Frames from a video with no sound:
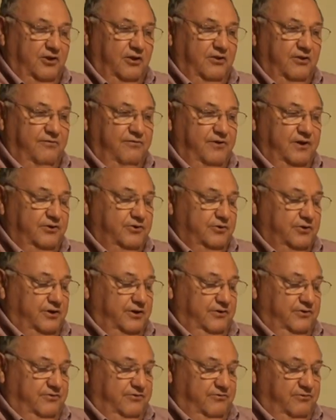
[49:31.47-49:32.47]
all the
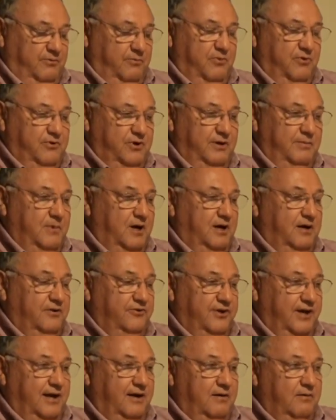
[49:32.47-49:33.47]
fisheries from three
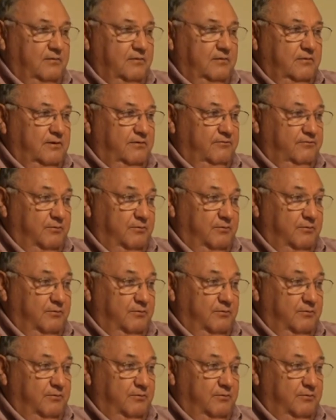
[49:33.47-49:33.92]
miles out